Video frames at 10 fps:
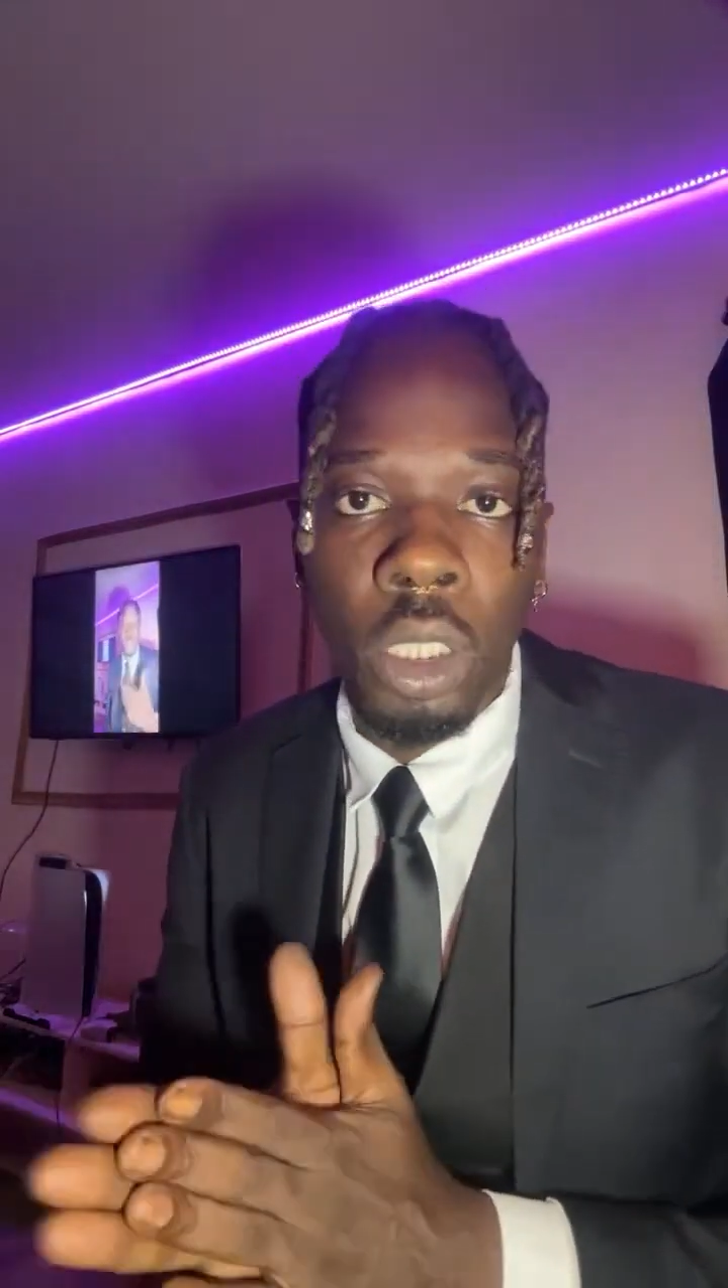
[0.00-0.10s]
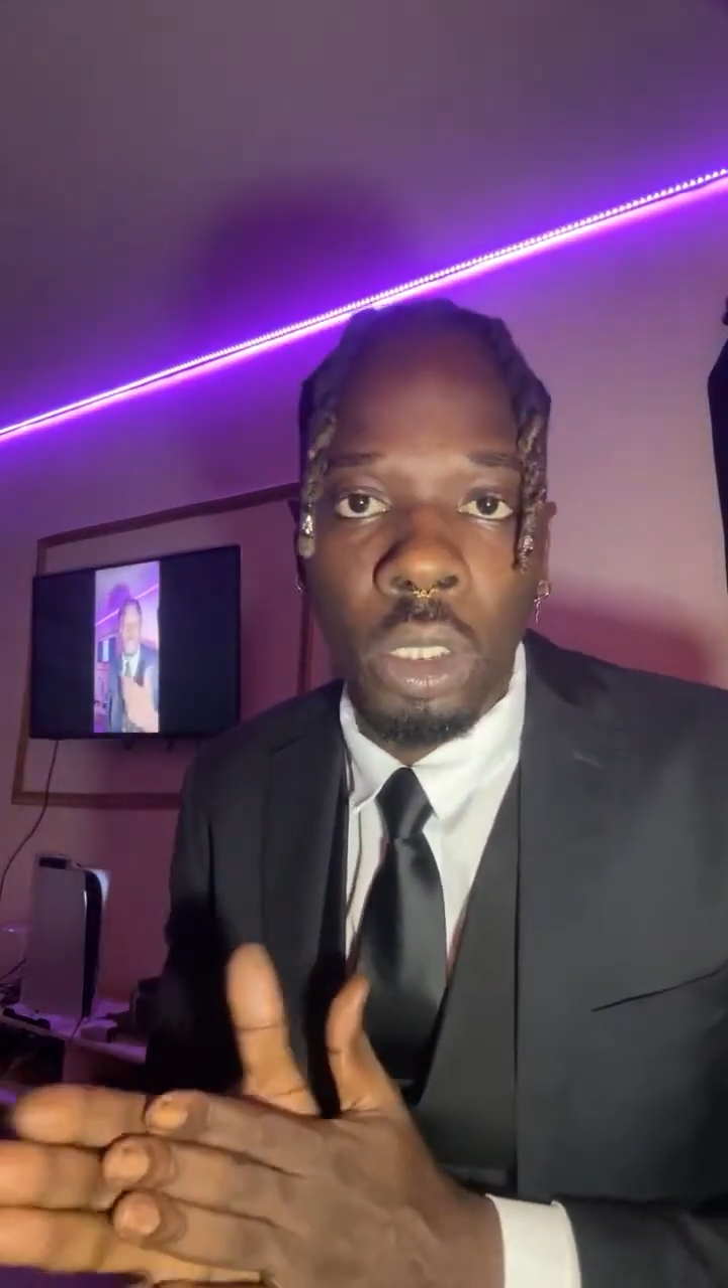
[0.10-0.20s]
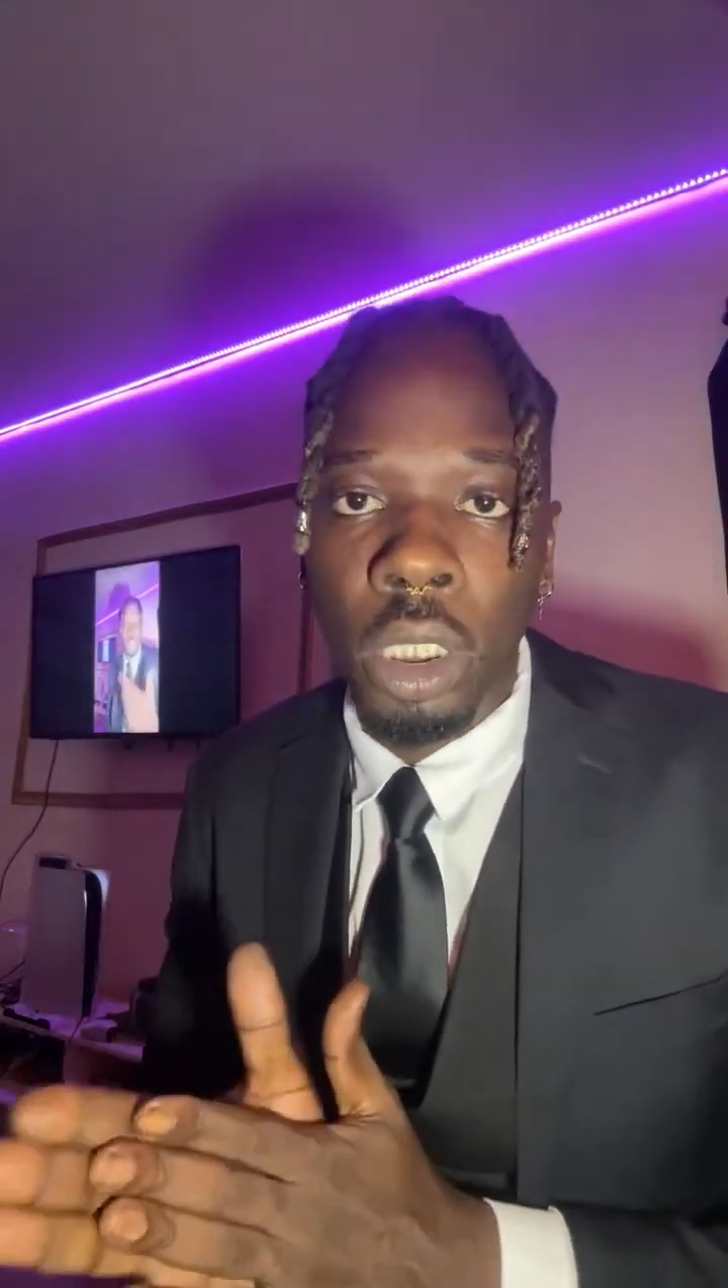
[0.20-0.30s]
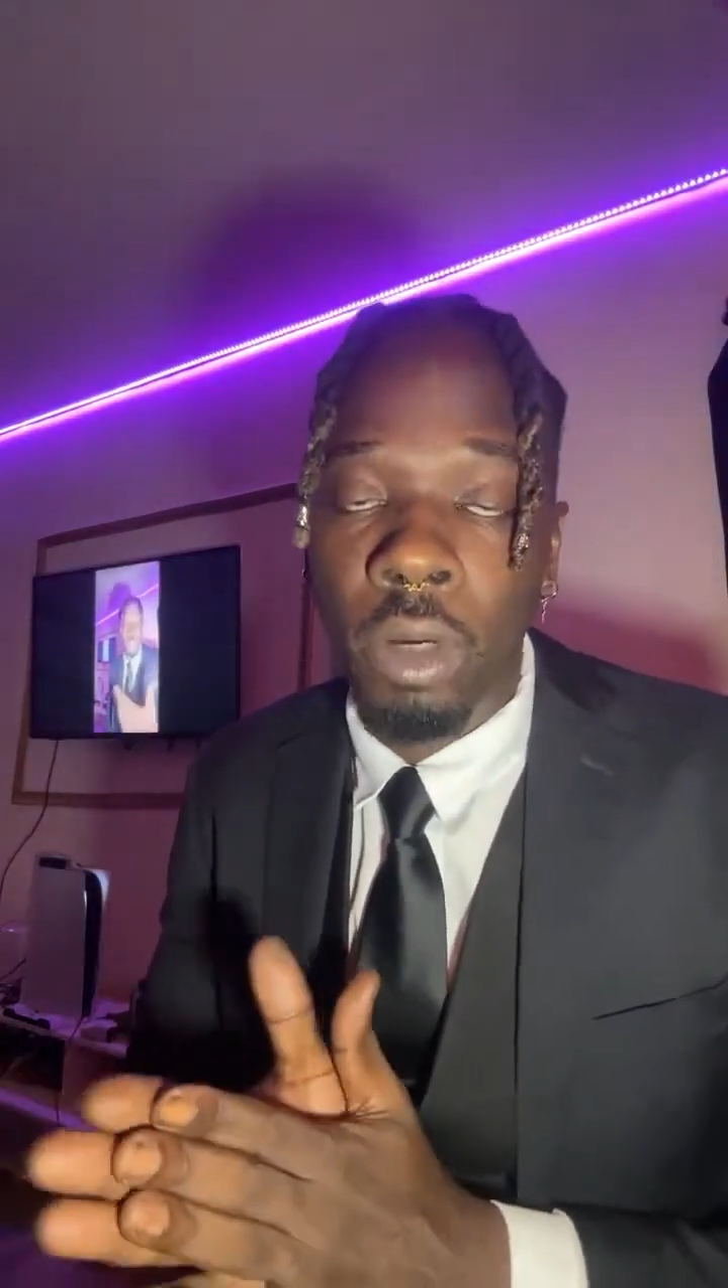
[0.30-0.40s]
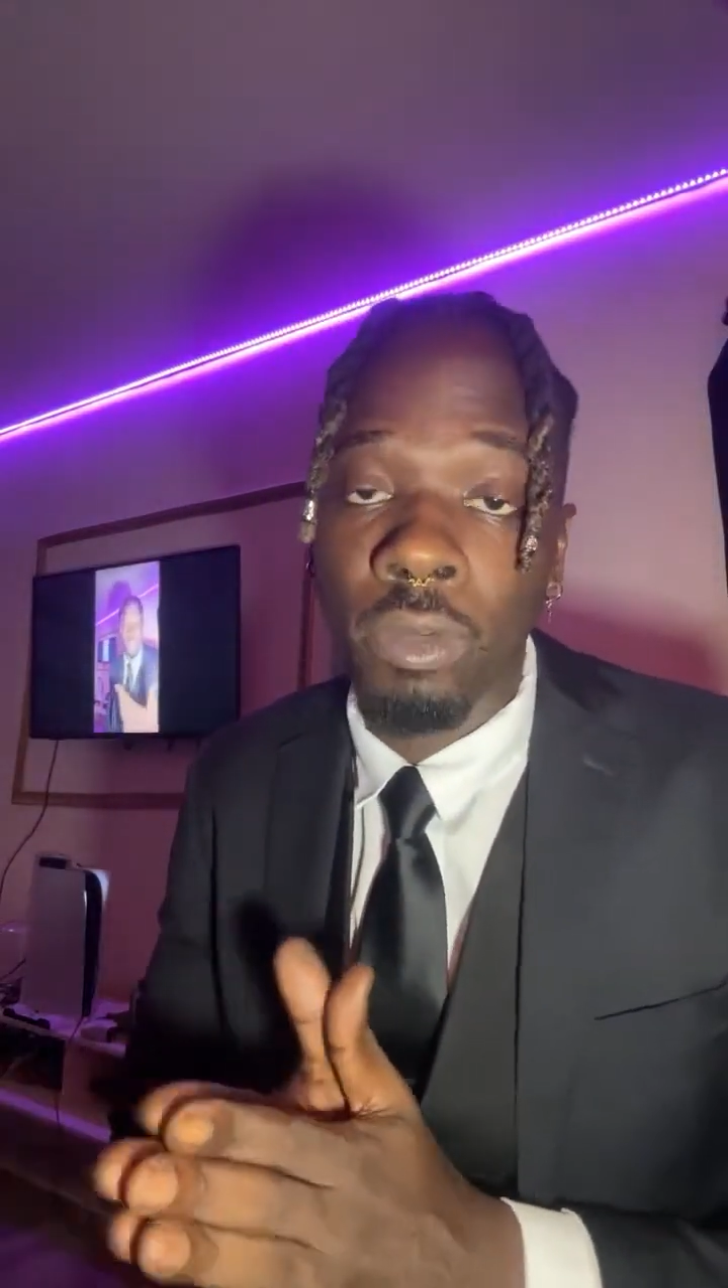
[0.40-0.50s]

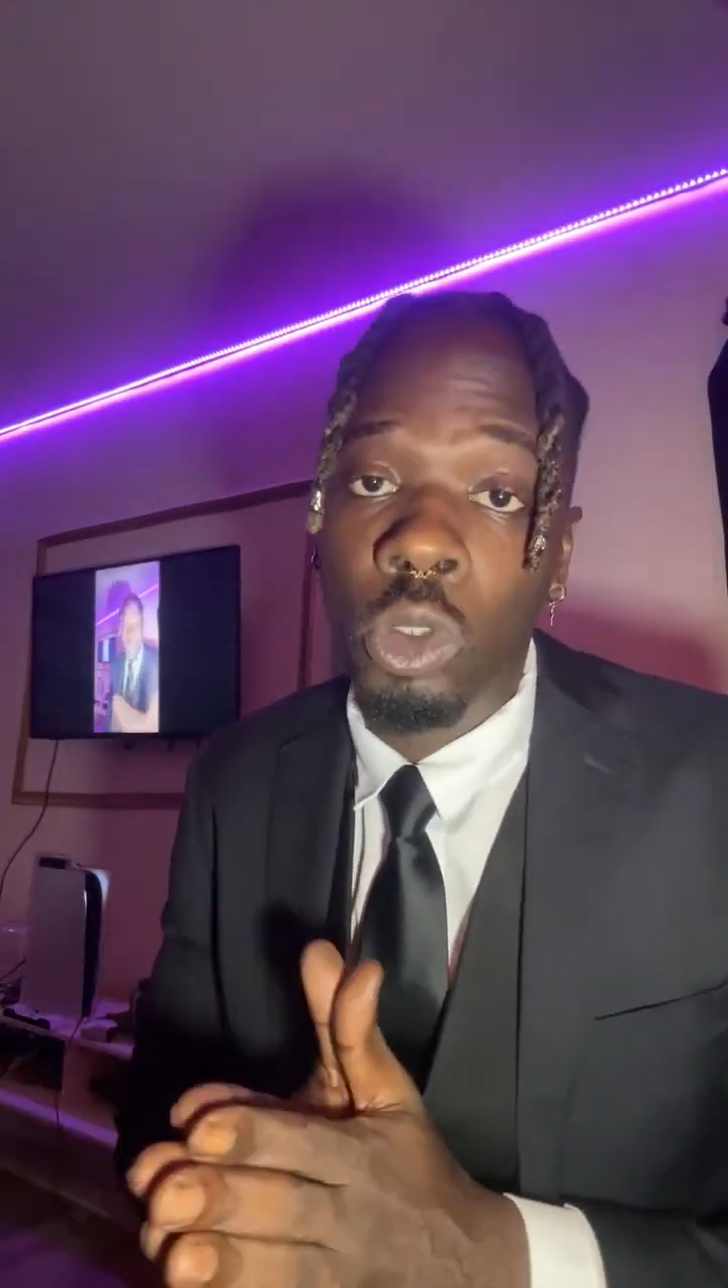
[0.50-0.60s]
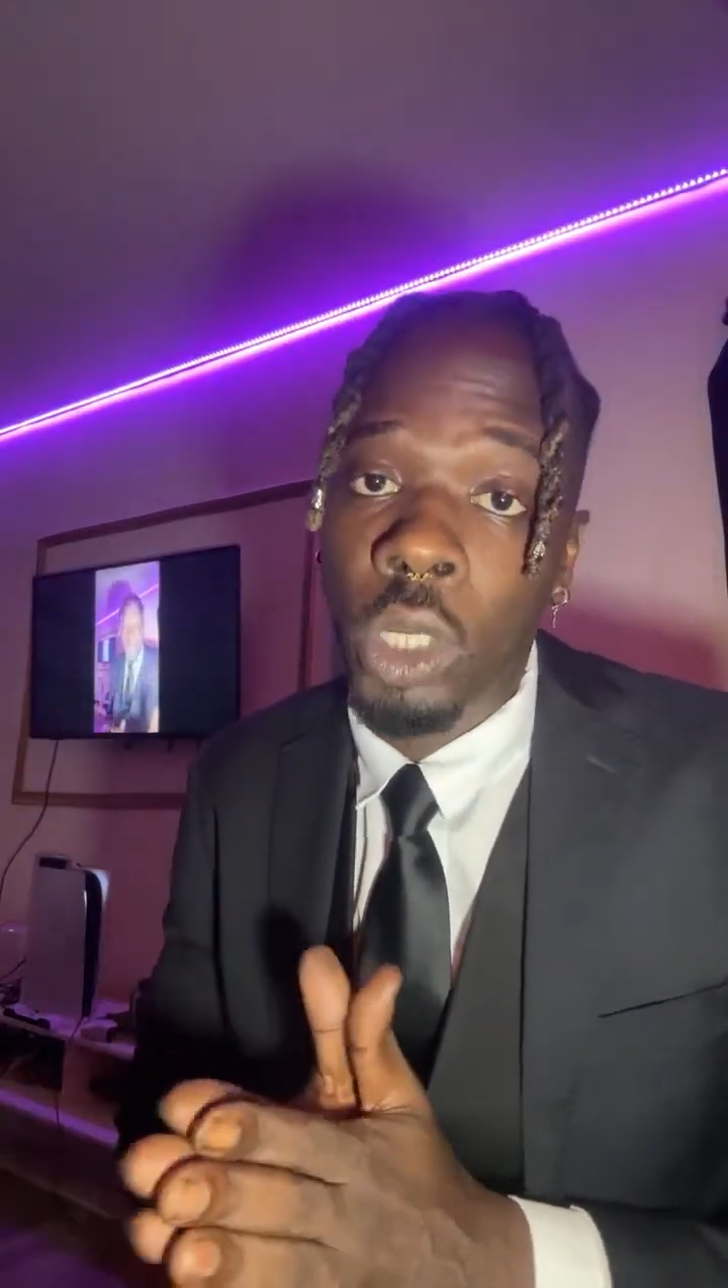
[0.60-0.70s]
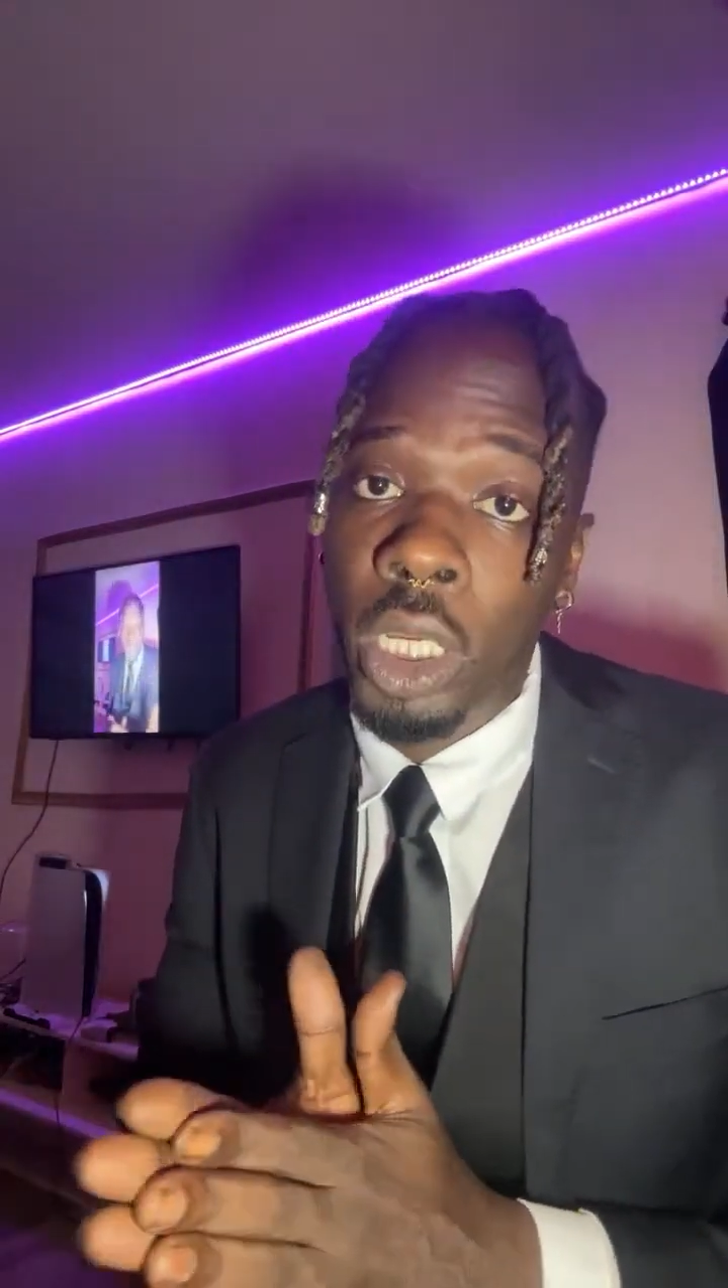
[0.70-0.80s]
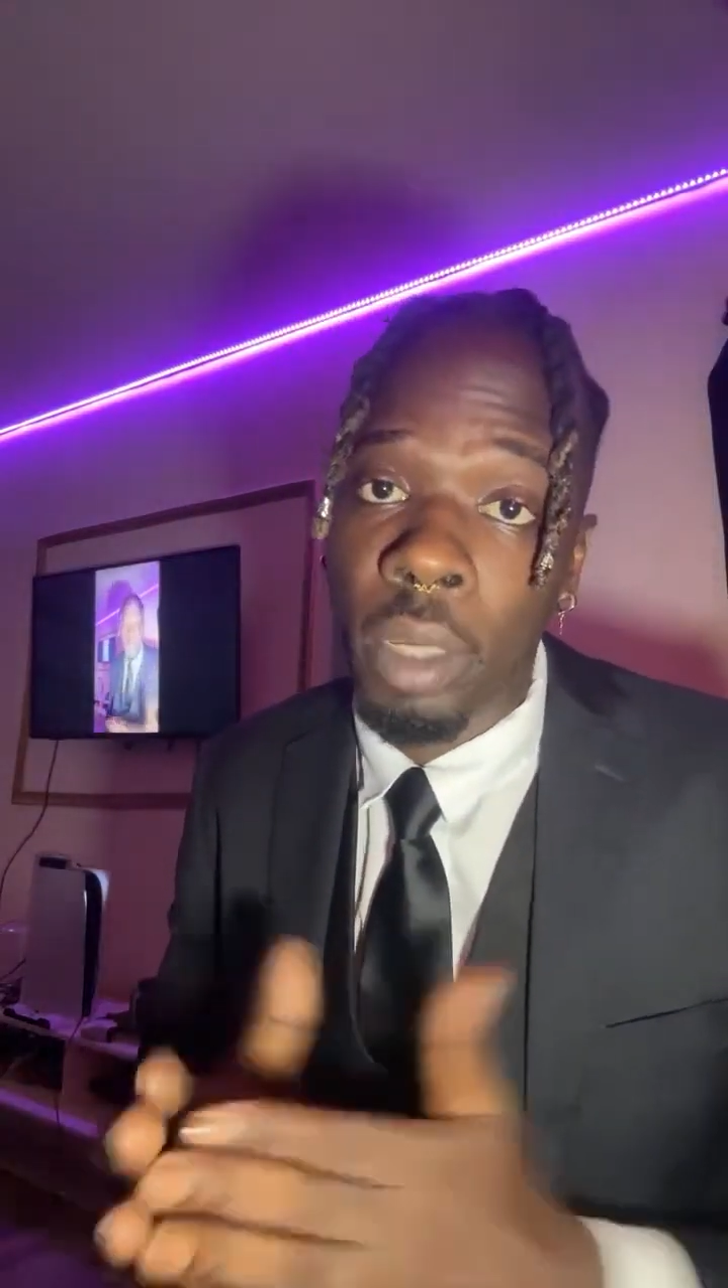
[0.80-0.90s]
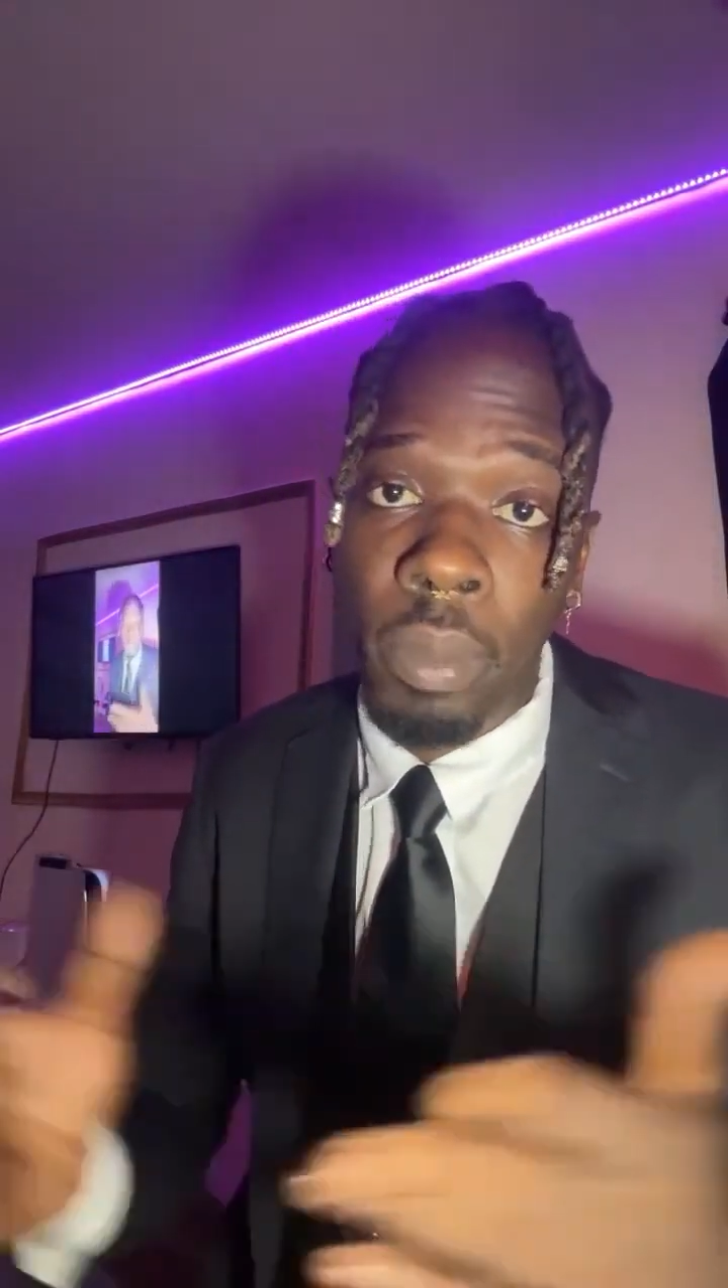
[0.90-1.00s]
yourself drinking